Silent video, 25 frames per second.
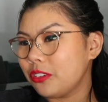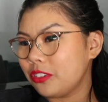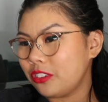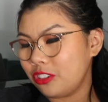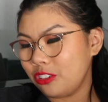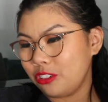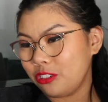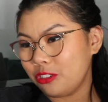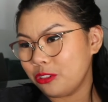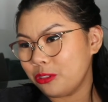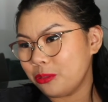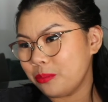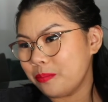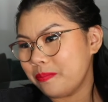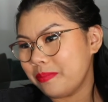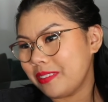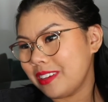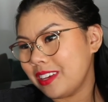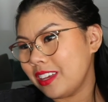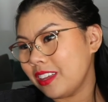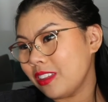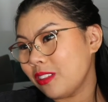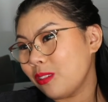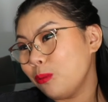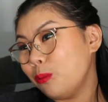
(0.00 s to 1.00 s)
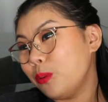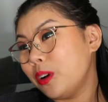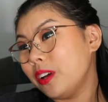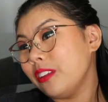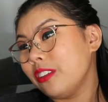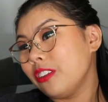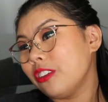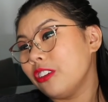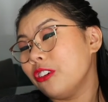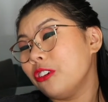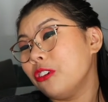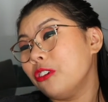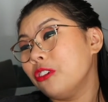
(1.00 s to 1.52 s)
two is what is
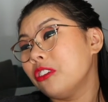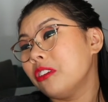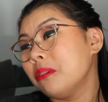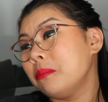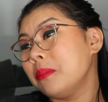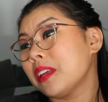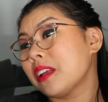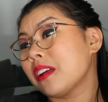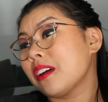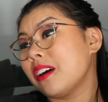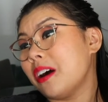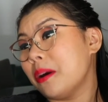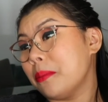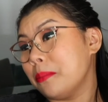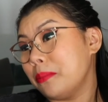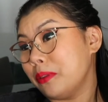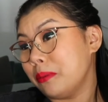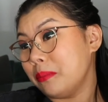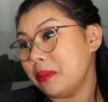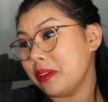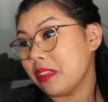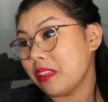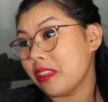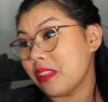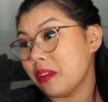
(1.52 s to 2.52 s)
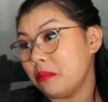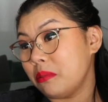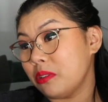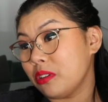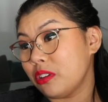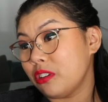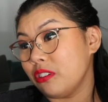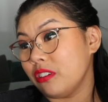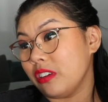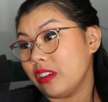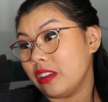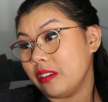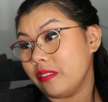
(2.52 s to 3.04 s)
the ultimate compliment someone
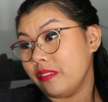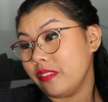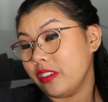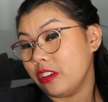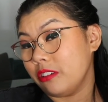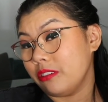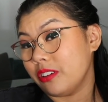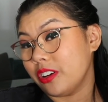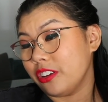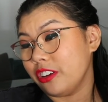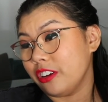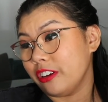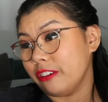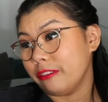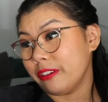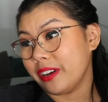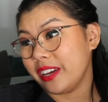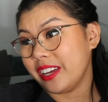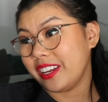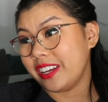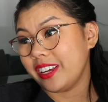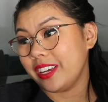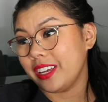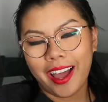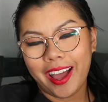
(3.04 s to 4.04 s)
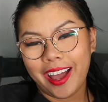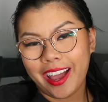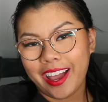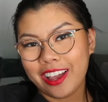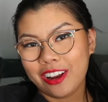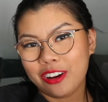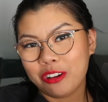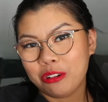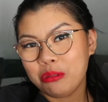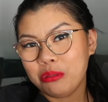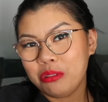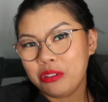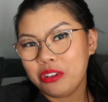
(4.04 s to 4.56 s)
could give you on your writing? I
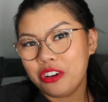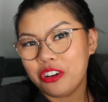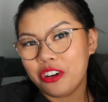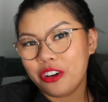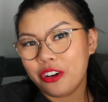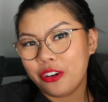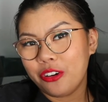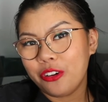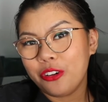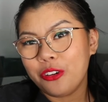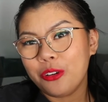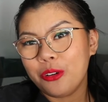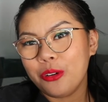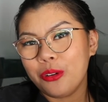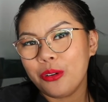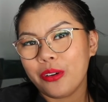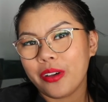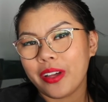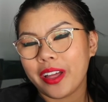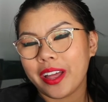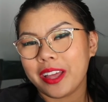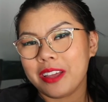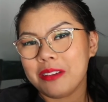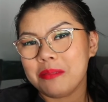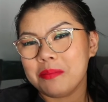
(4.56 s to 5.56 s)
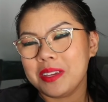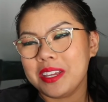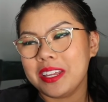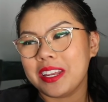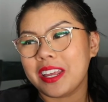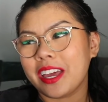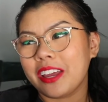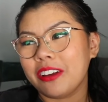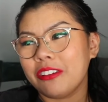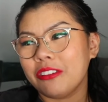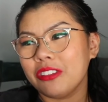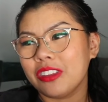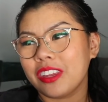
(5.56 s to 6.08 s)
don't know. I mean, I
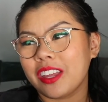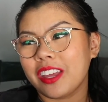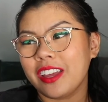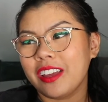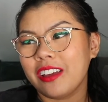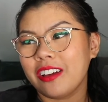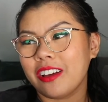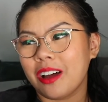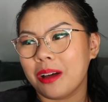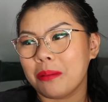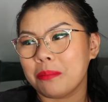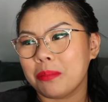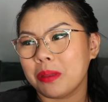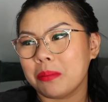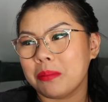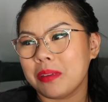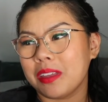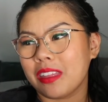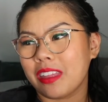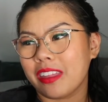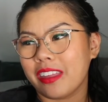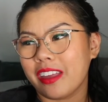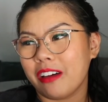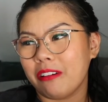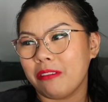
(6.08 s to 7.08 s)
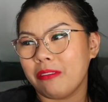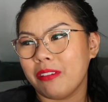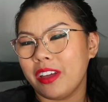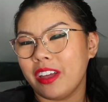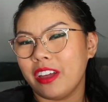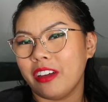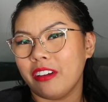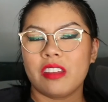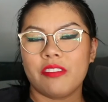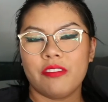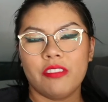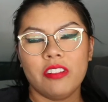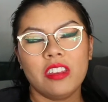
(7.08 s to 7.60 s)
don't take compliments that
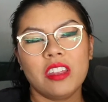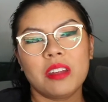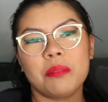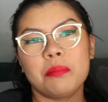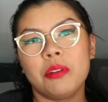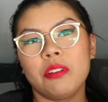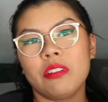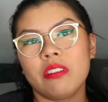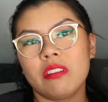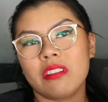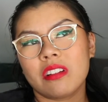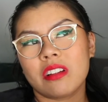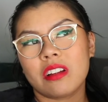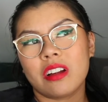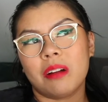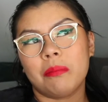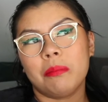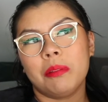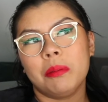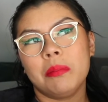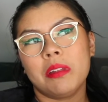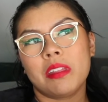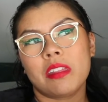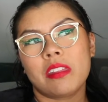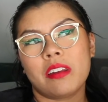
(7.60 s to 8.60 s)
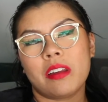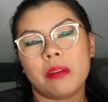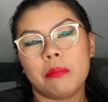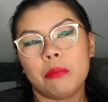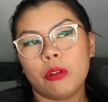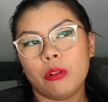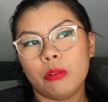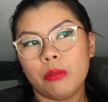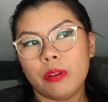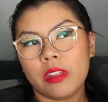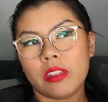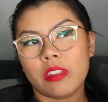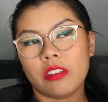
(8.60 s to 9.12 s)
well. I feel like most of the compliments that I've
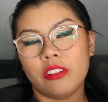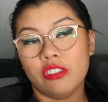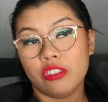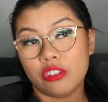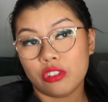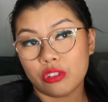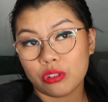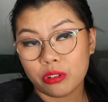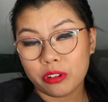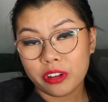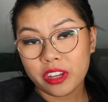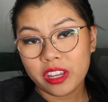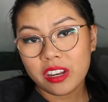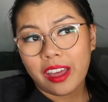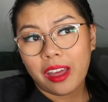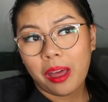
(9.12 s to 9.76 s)
always enjoyed